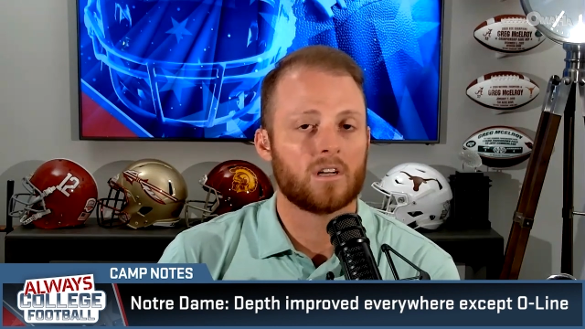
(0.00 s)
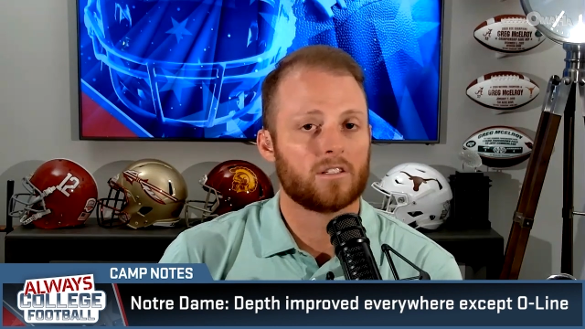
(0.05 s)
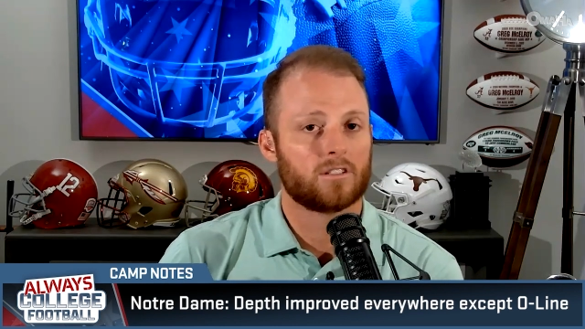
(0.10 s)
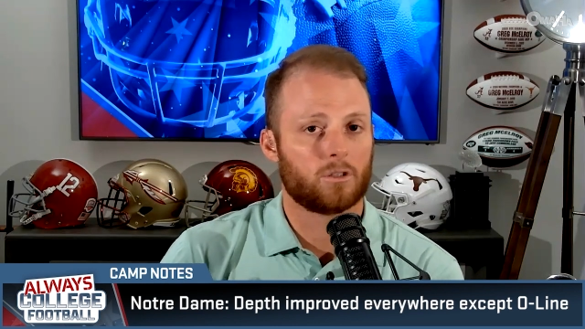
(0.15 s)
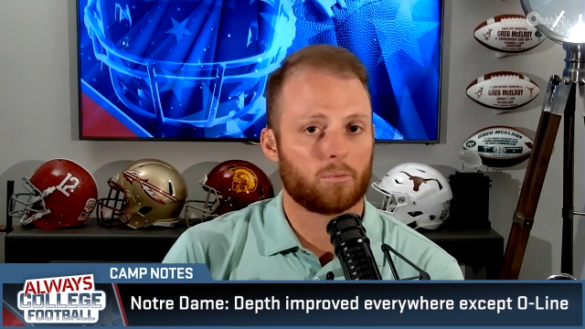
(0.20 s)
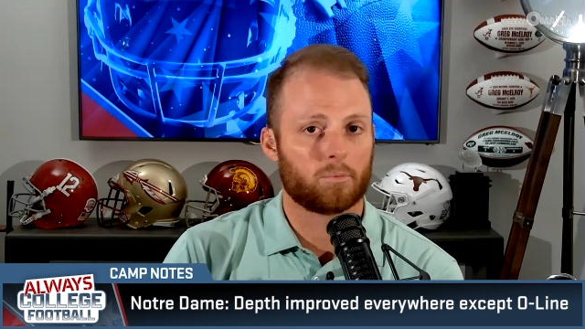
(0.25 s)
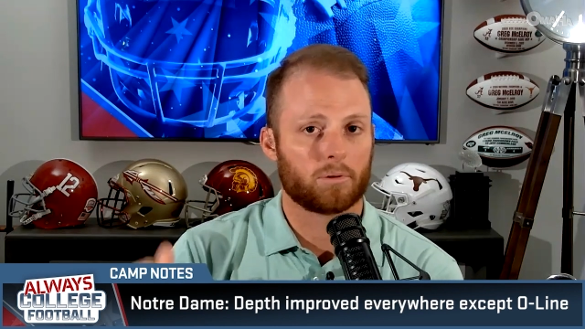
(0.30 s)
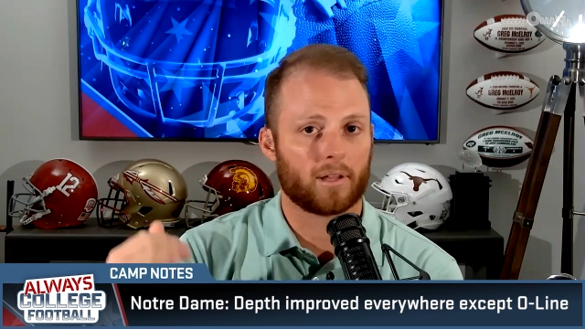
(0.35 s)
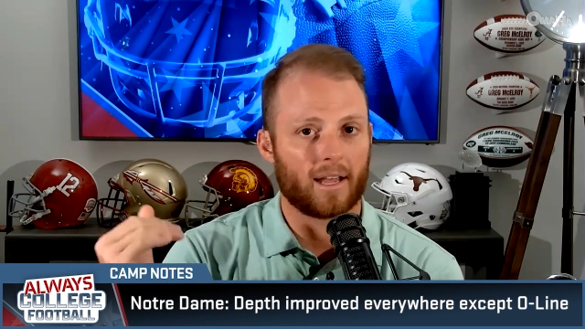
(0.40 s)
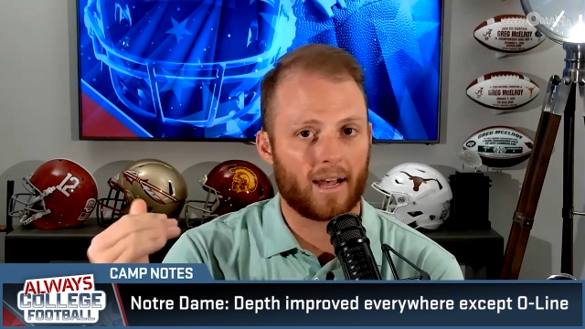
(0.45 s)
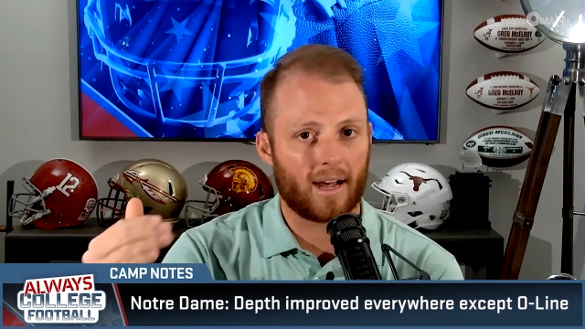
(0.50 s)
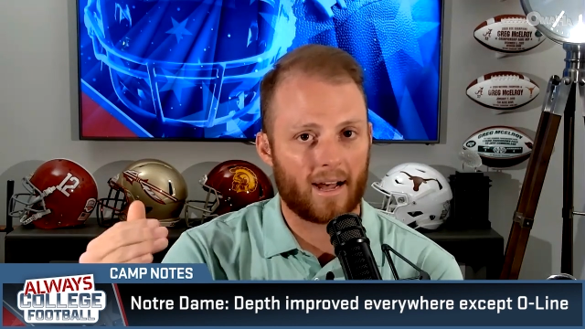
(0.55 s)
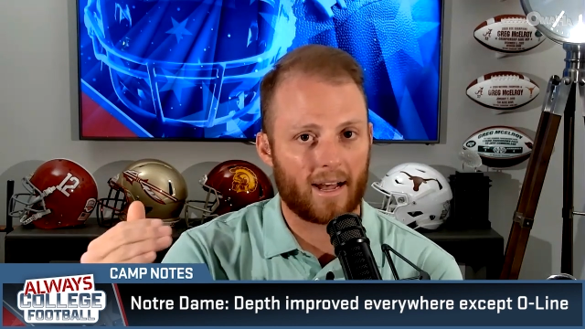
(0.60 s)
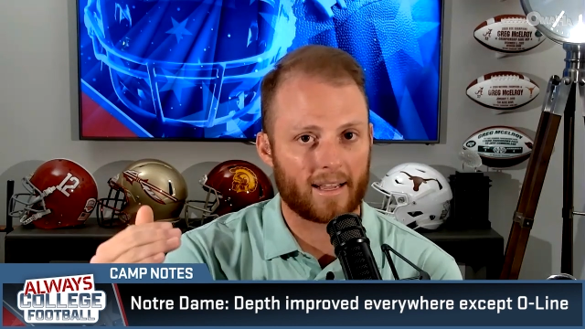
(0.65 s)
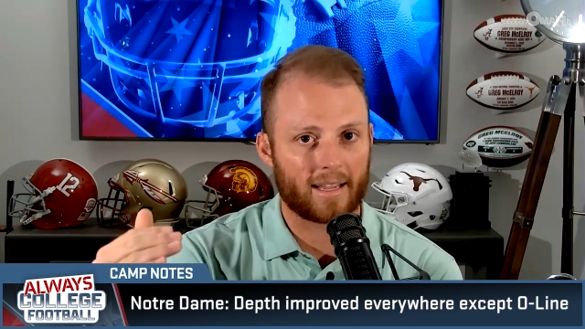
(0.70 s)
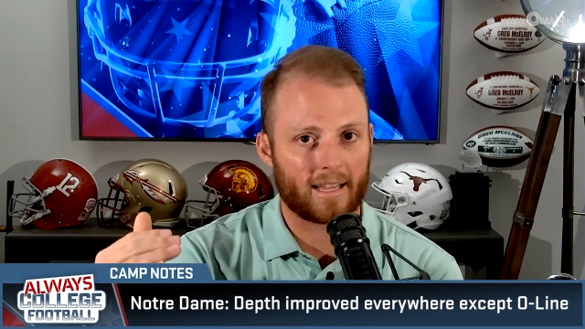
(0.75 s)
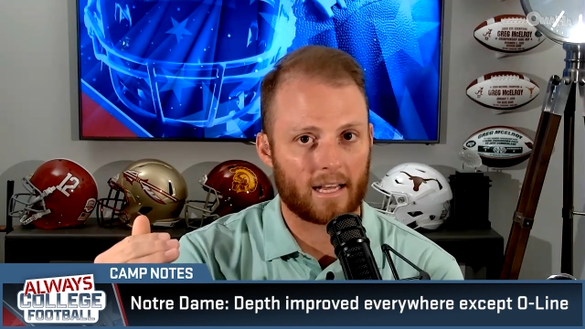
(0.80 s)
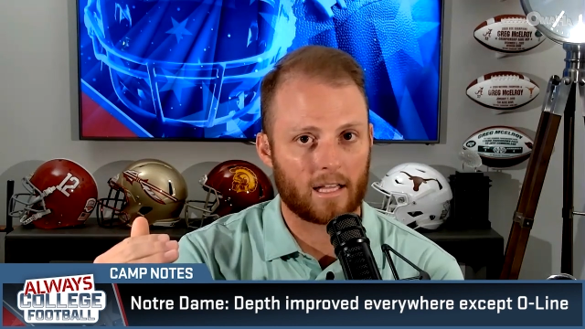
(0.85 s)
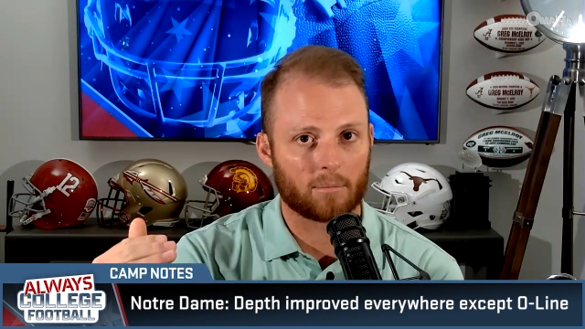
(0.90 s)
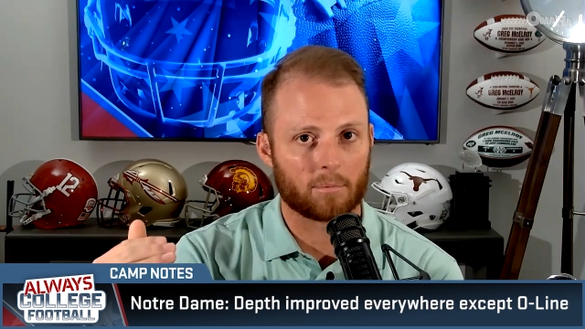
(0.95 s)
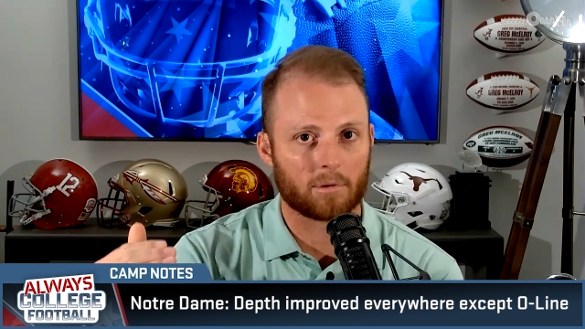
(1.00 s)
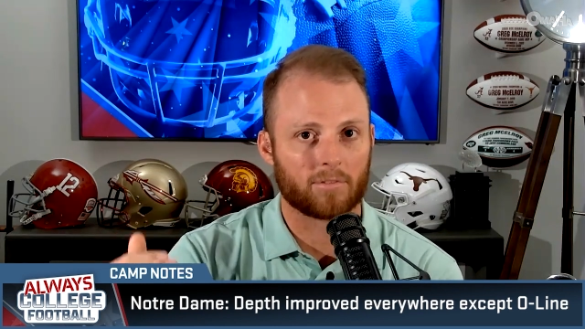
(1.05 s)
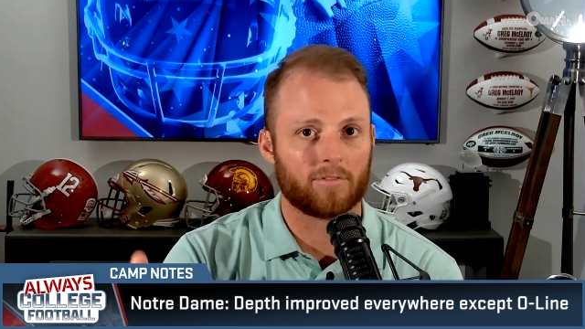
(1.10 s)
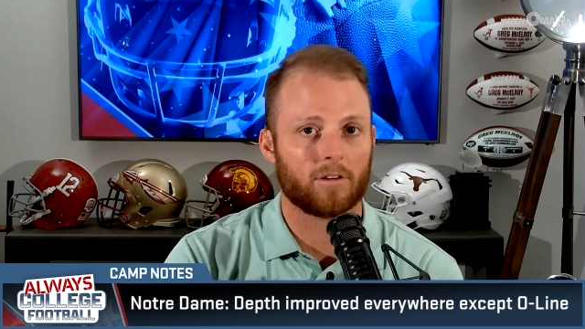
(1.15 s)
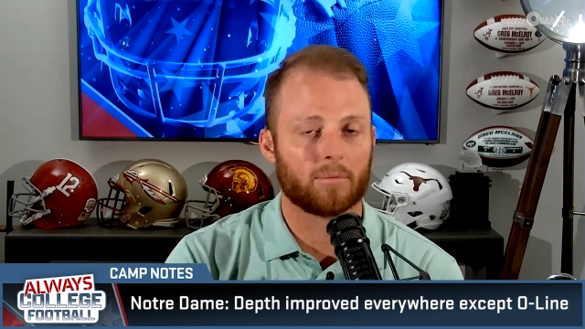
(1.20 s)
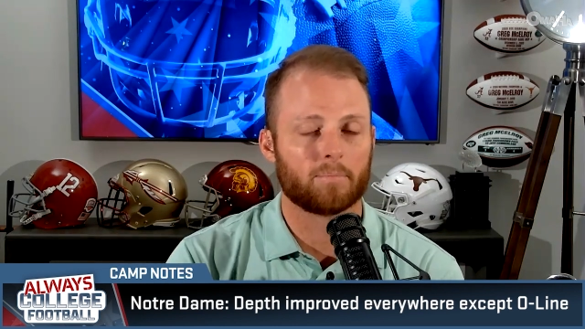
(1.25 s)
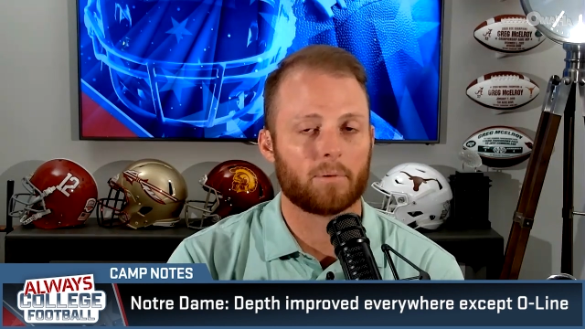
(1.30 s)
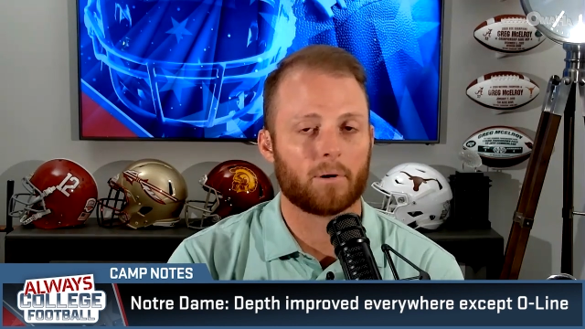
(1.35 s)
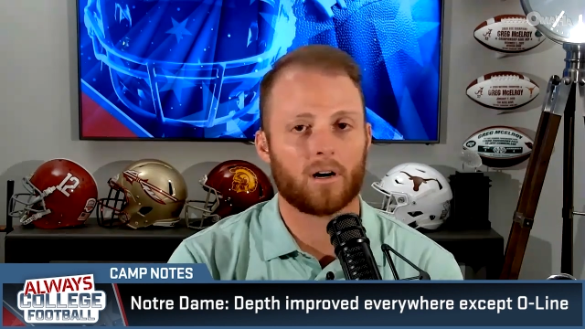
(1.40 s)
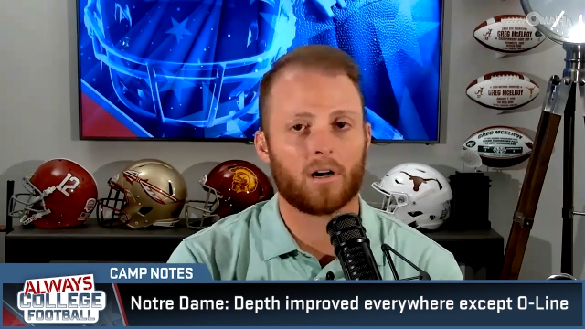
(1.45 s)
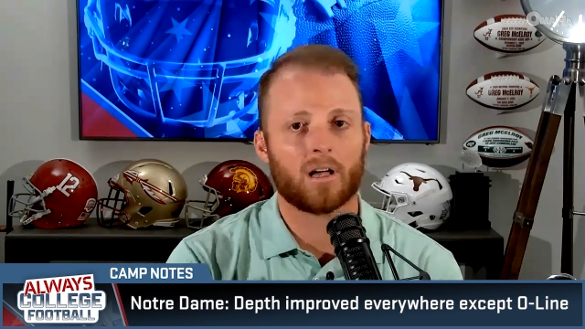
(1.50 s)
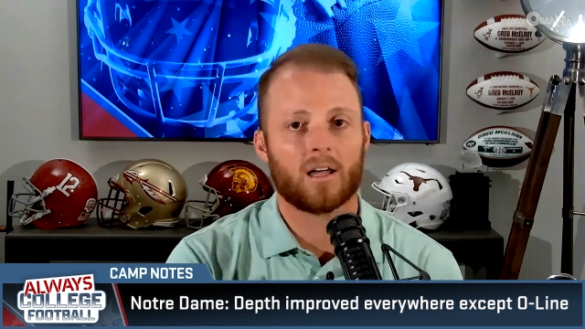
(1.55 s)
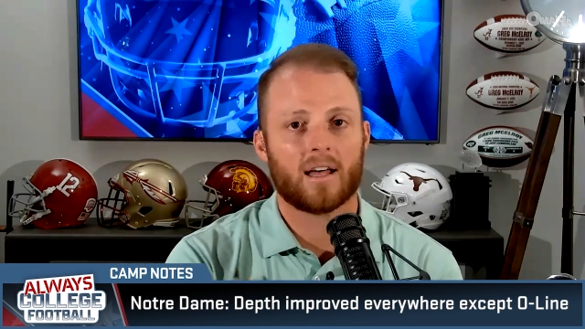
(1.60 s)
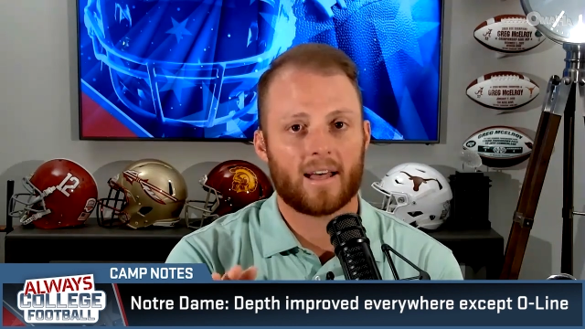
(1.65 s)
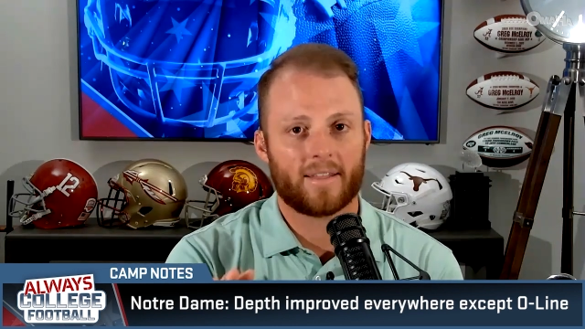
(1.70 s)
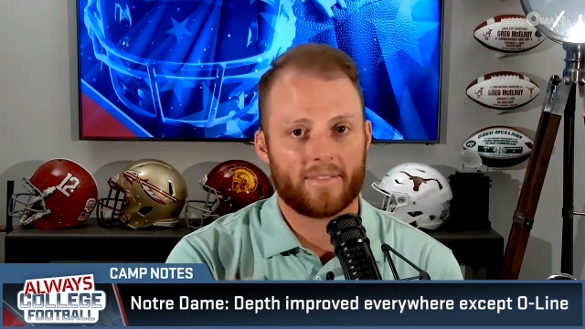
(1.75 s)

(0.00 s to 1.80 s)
to play high caliber football.